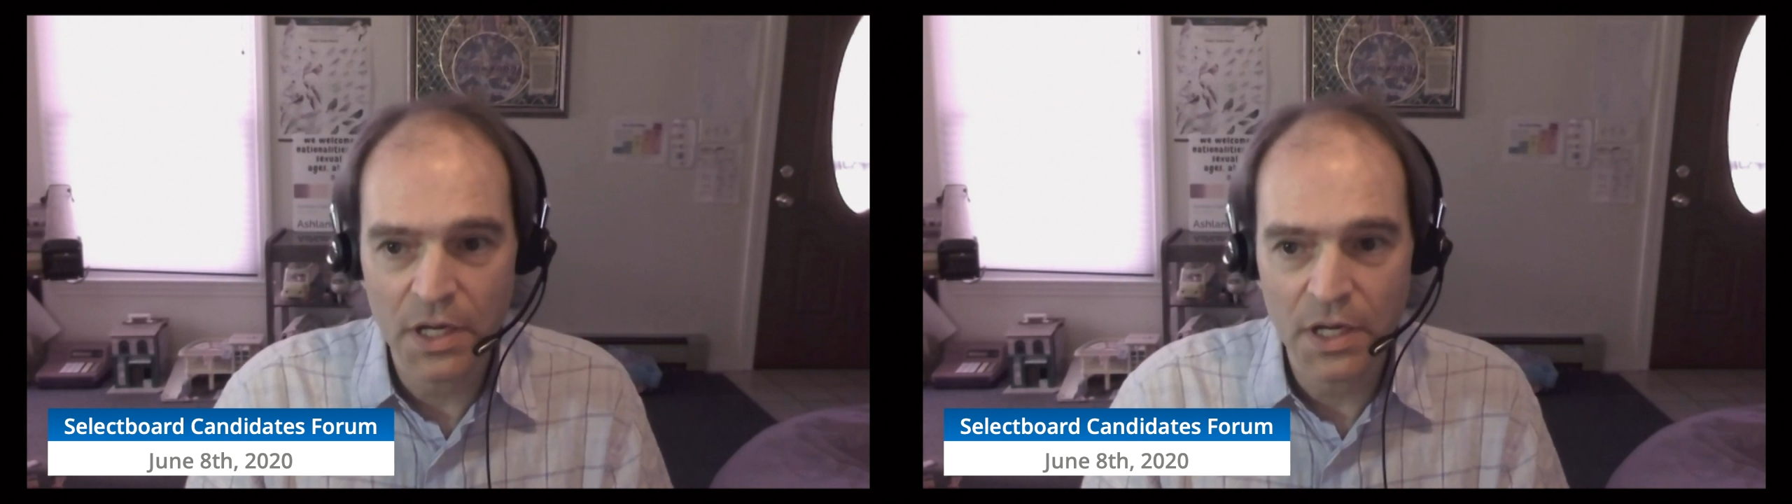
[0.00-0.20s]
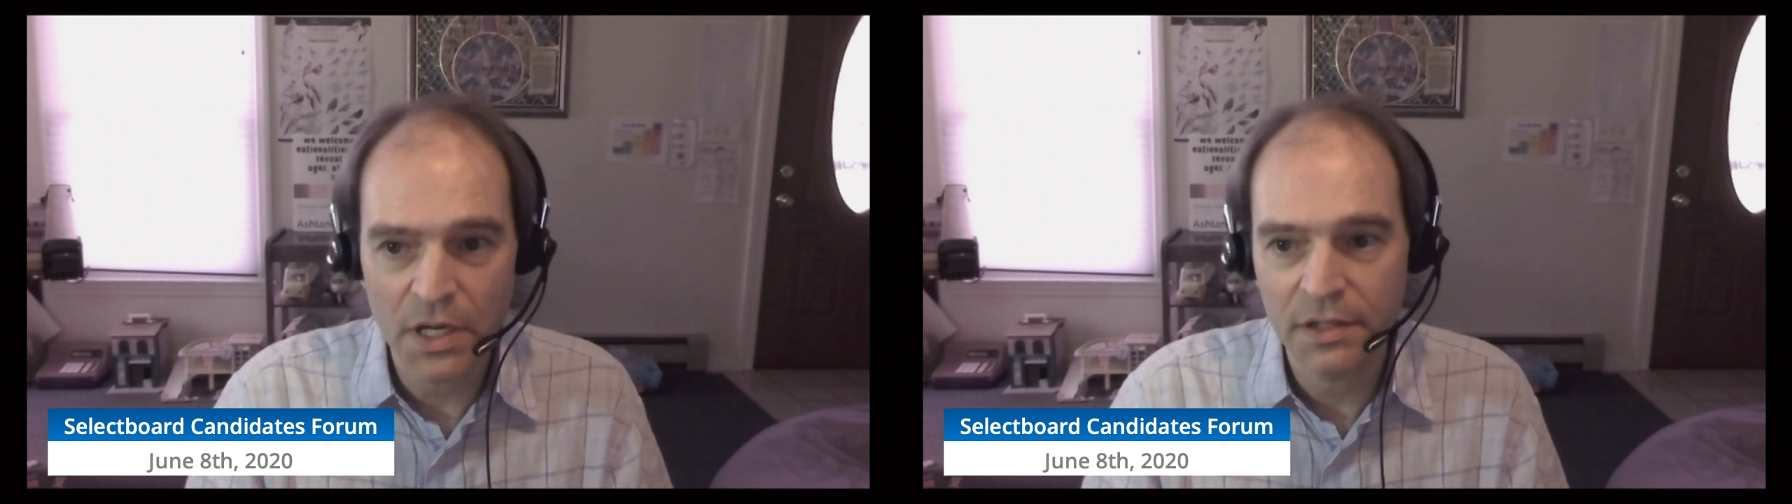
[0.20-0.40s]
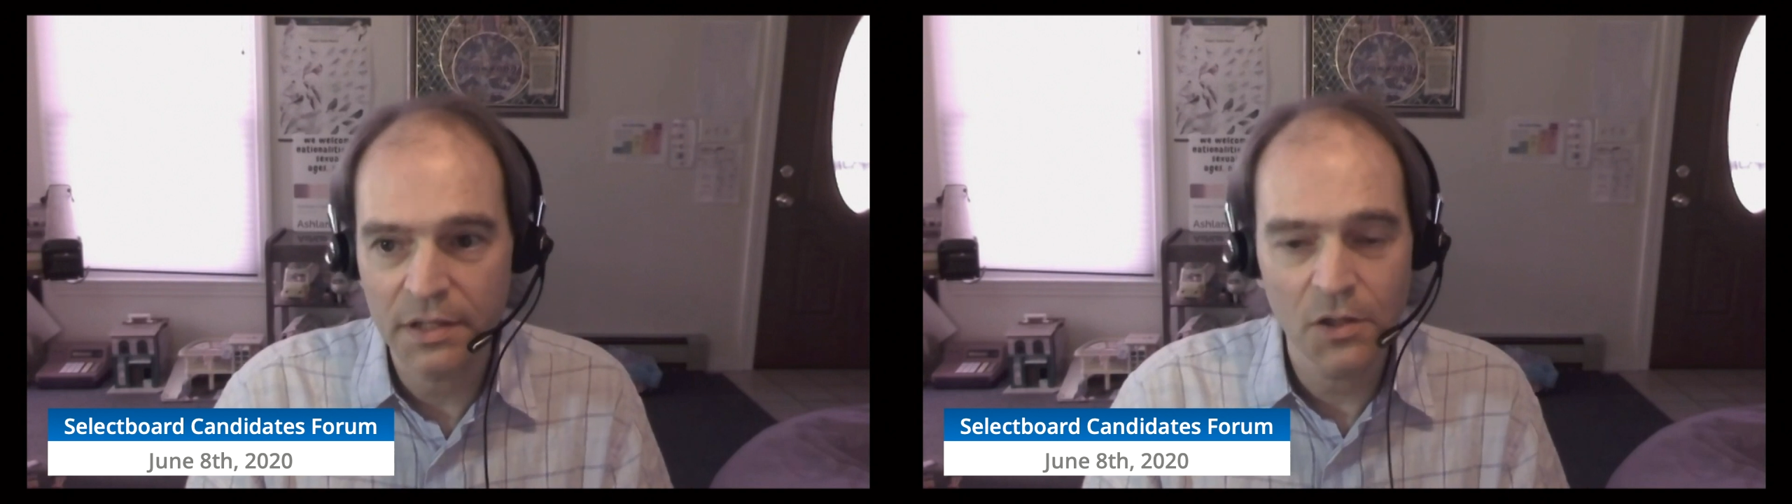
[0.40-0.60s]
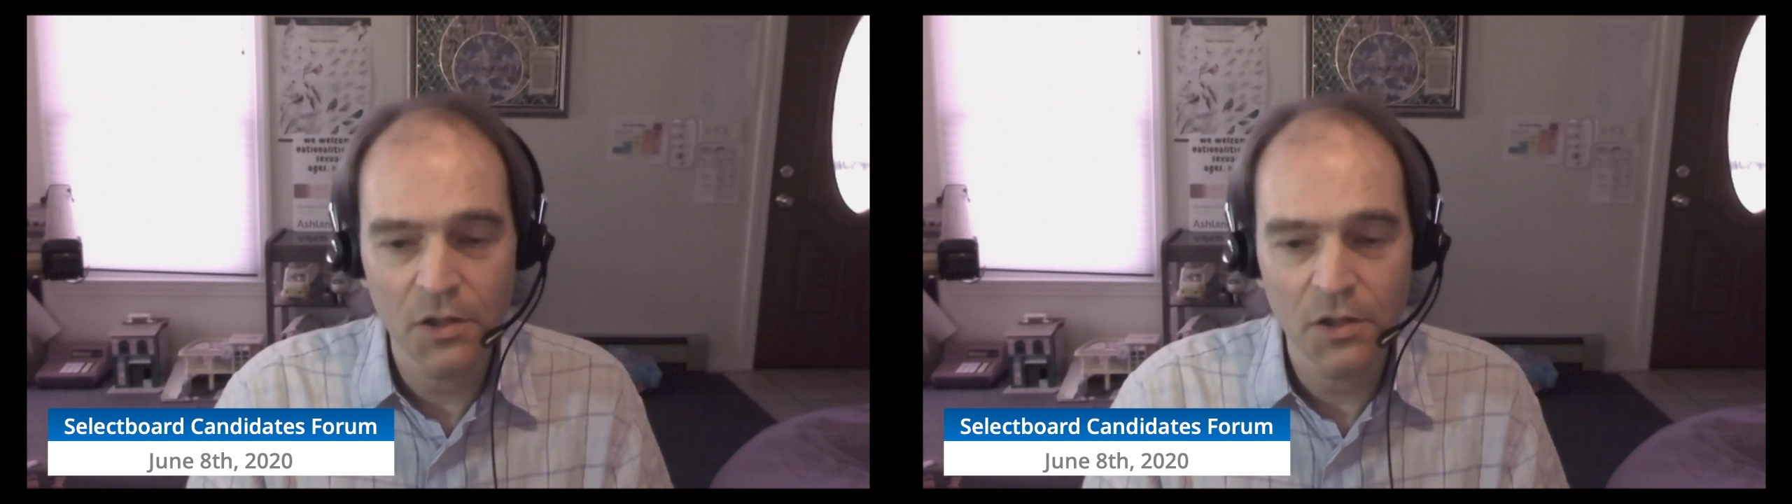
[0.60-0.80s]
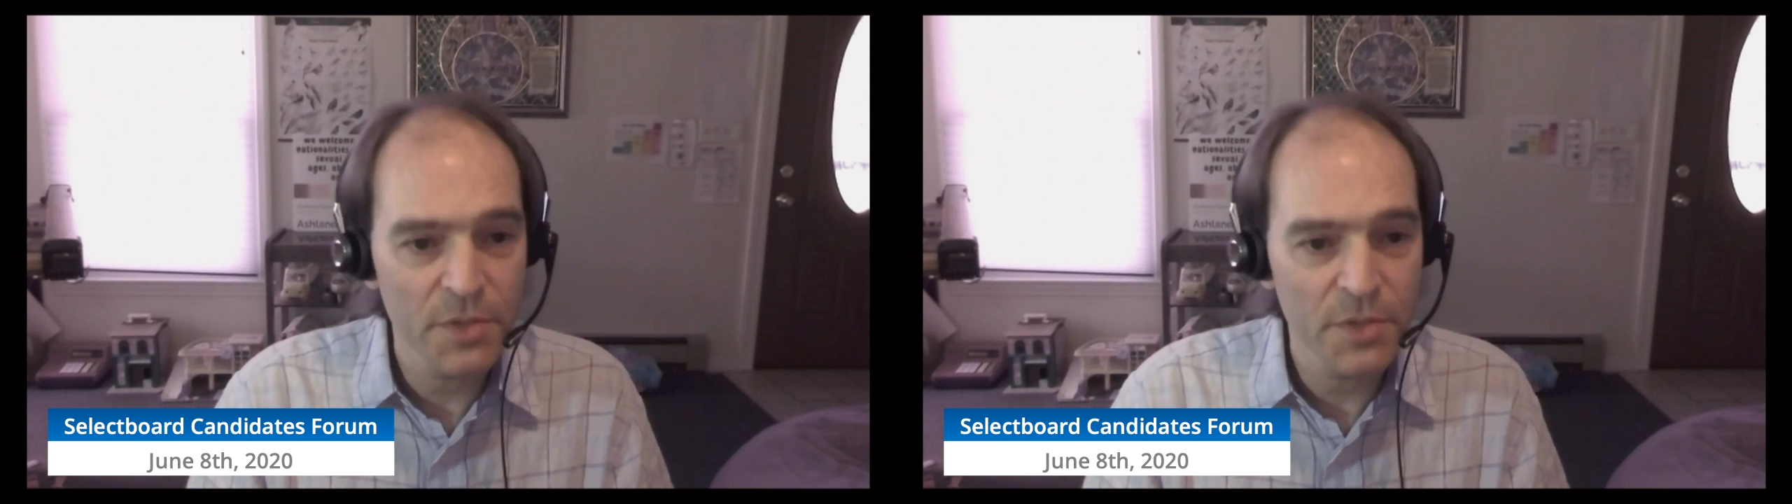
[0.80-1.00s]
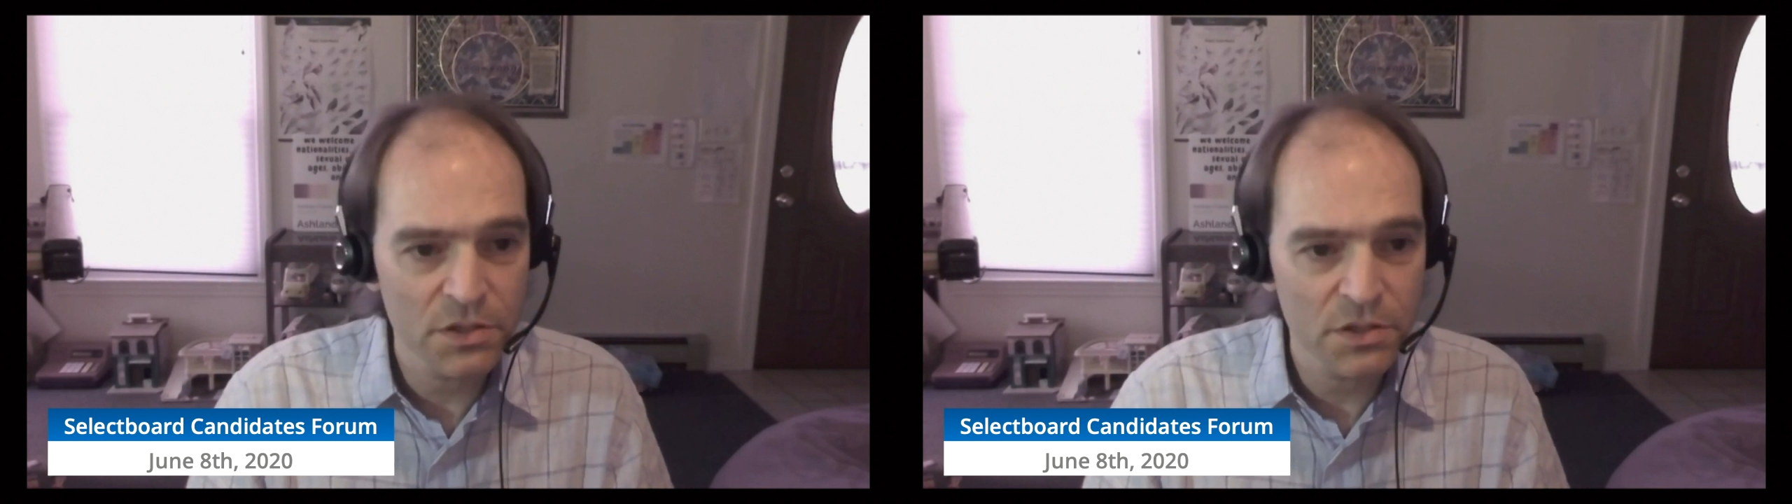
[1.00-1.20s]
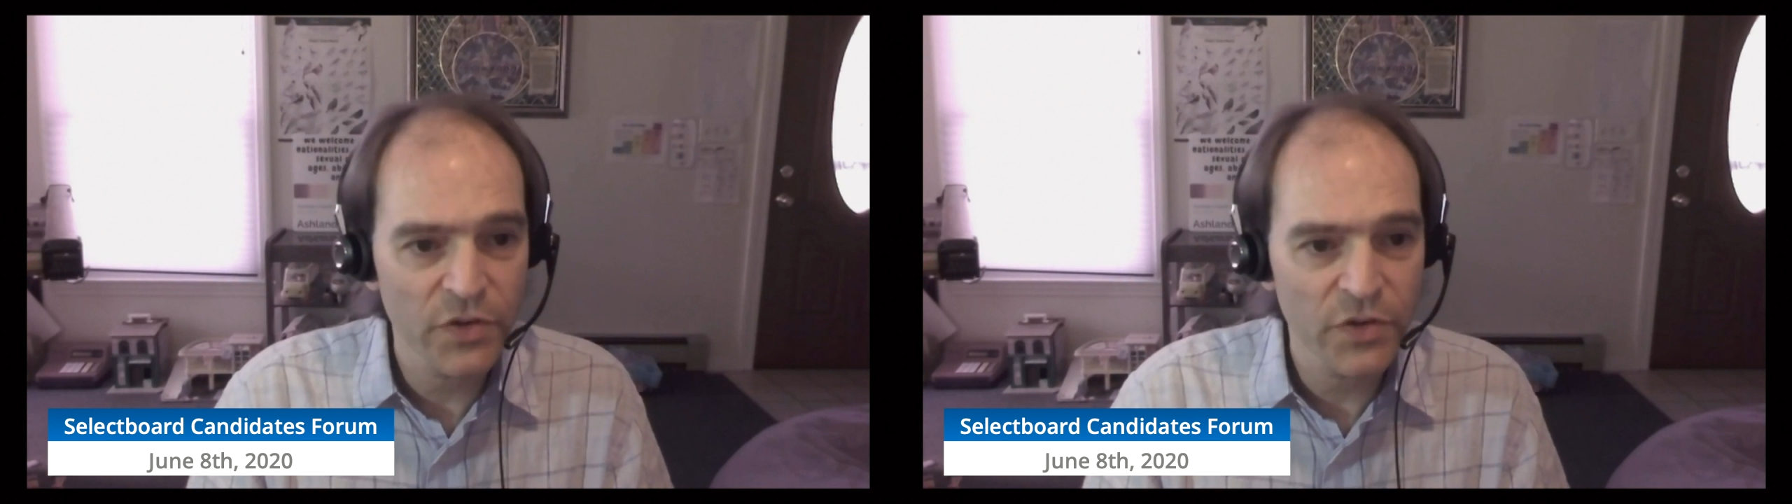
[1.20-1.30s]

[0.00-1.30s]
and low emissions